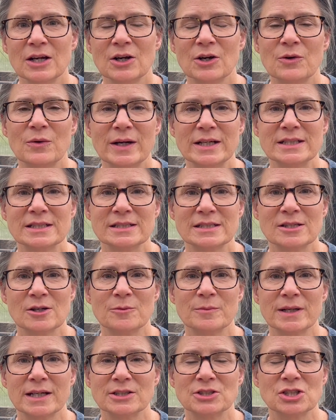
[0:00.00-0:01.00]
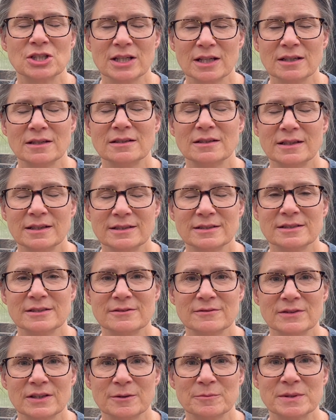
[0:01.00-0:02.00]
quite so much. He is
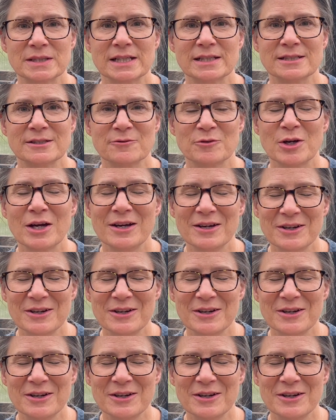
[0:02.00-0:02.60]
obsessive